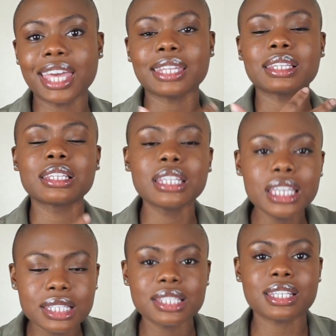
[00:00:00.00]
at
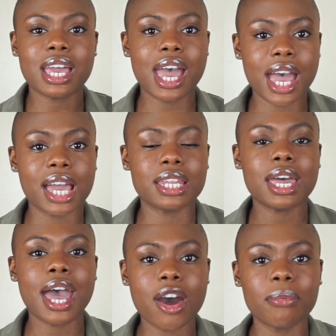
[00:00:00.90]
least add
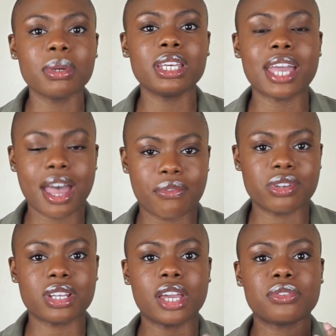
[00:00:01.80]
how many
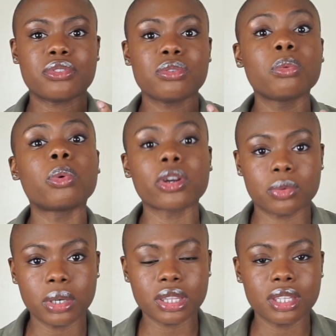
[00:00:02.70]
advertisers you worked
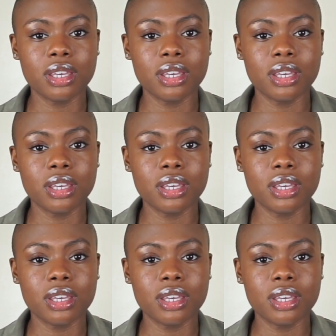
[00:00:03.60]
with,